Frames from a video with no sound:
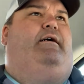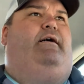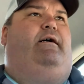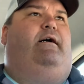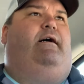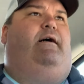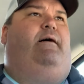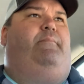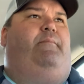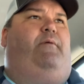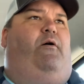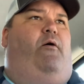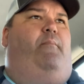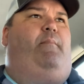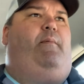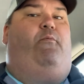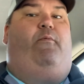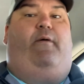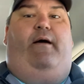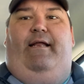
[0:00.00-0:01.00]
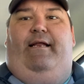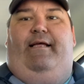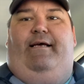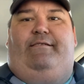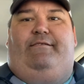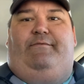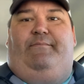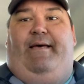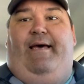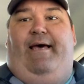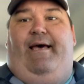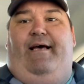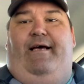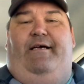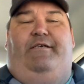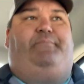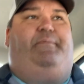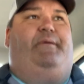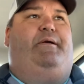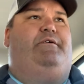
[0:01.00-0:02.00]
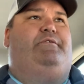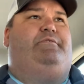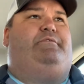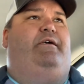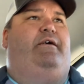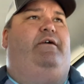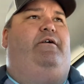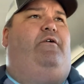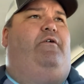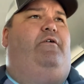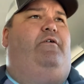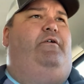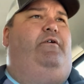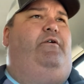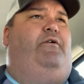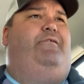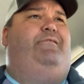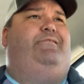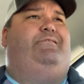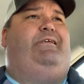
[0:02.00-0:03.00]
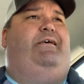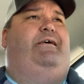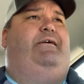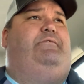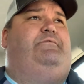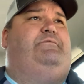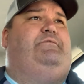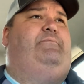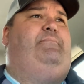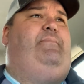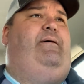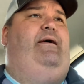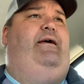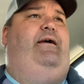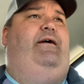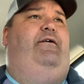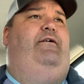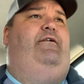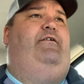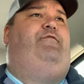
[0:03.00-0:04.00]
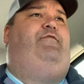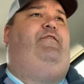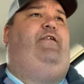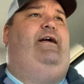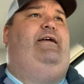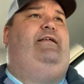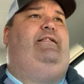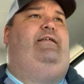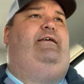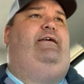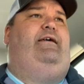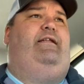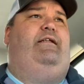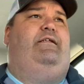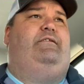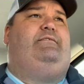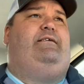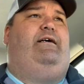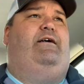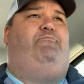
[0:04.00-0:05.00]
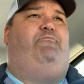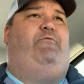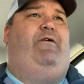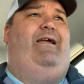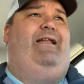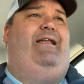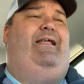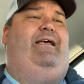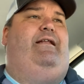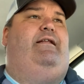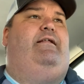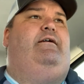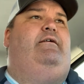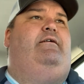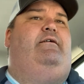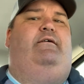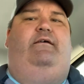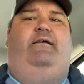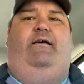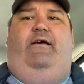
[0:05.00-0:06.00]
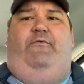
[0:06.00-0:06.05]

I'm on my way to get some cash because there are yard sales in my area, finally, and it's not raining.